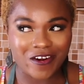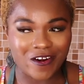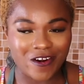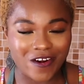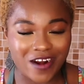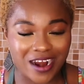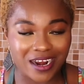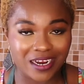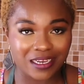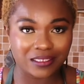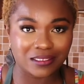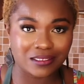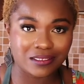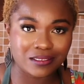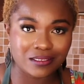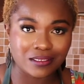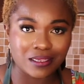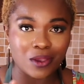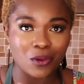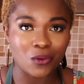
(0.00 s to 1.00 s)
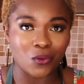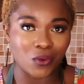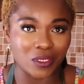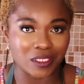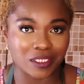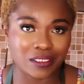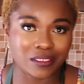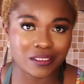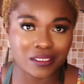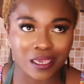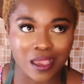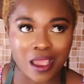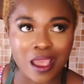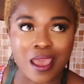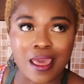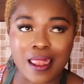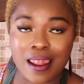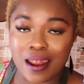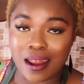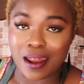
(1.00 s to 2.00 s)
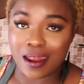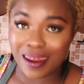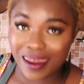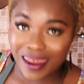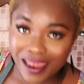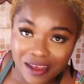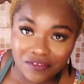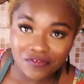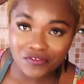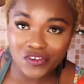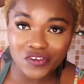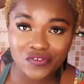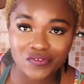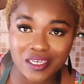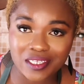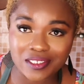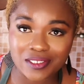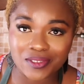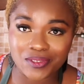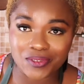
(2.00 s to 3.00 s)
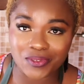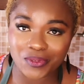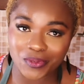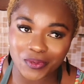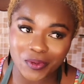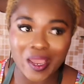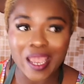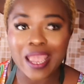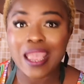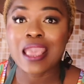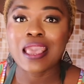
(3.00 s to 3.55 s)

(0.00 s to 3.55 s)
rice with leftover stew,